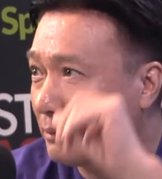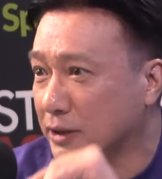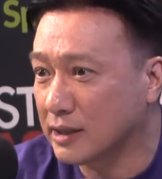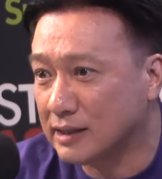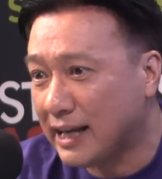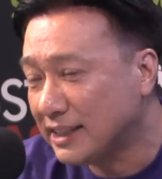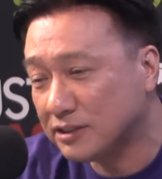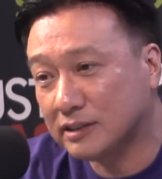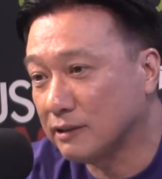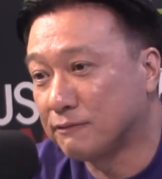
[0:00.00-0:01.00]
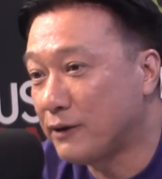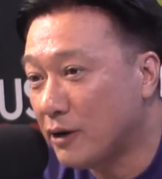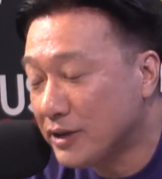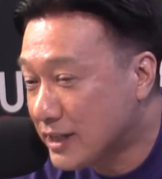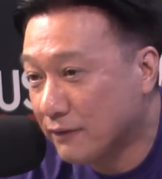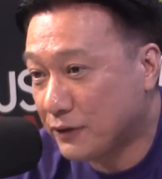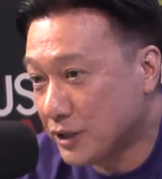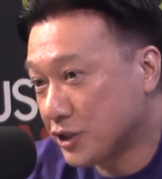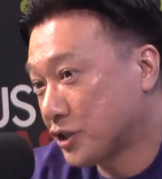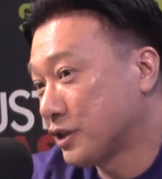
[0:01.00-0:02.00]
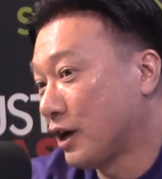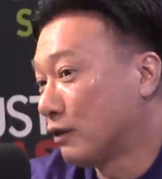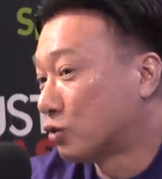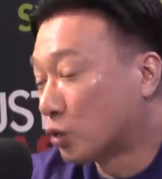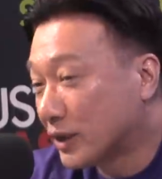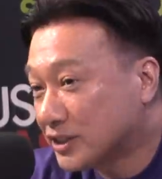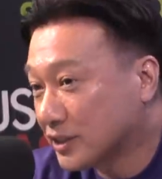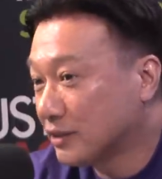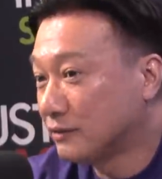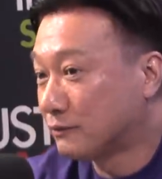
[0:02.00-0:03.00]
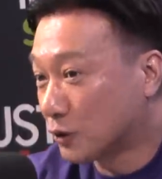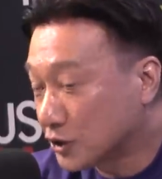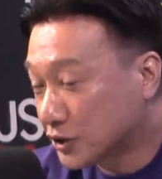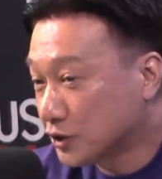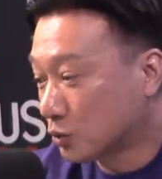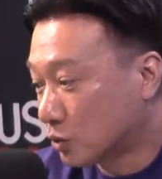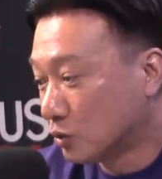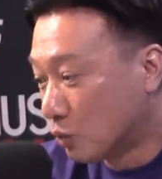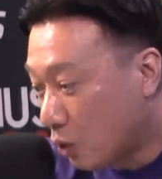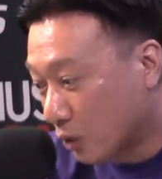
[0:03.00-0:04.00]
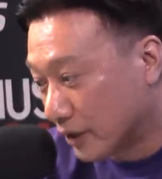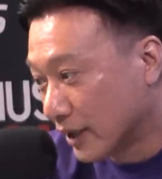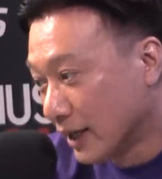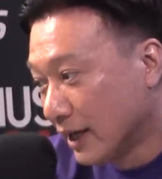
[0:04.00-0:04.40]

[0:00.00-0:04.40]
I'm thinking that's the very definition of risk versus reward.